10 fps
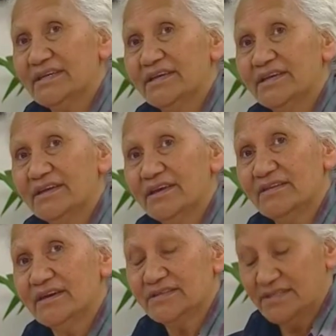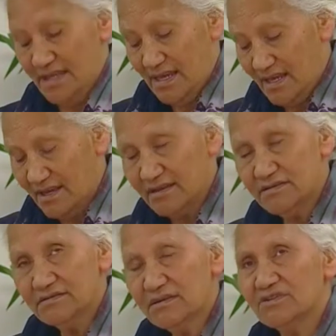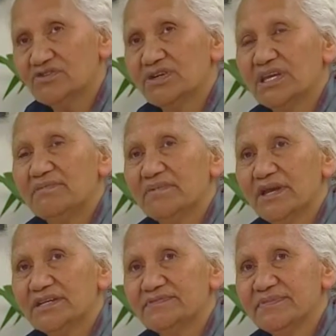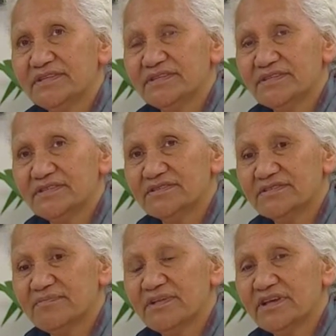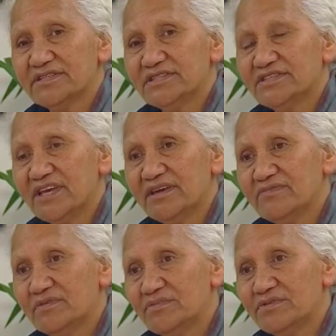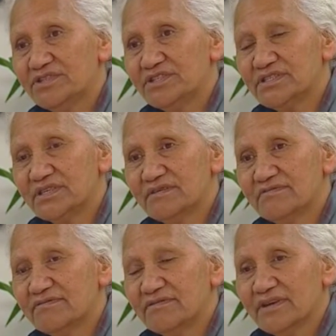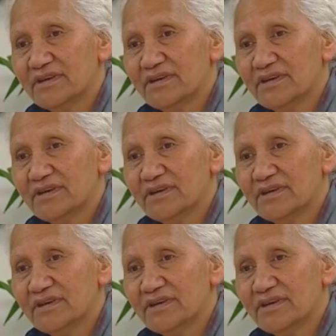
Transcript: Yeah, now that's, it's not a tricky place, but it's, it's a place that you have to put yourself.